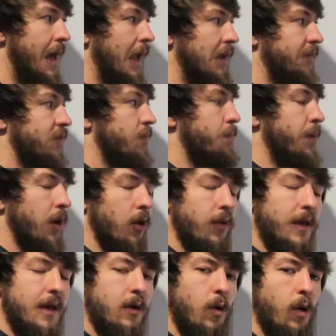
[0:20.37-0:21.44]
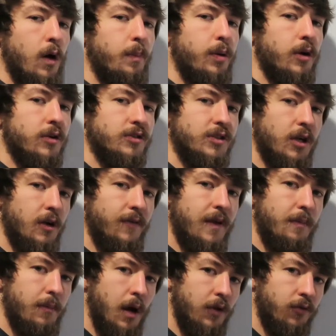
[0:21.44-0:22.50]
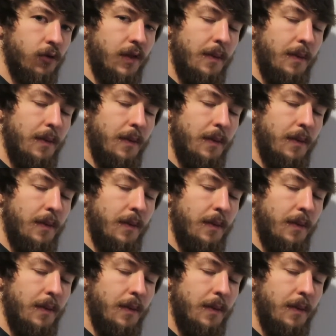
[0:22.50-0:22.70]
And if it's building or preserving muscle,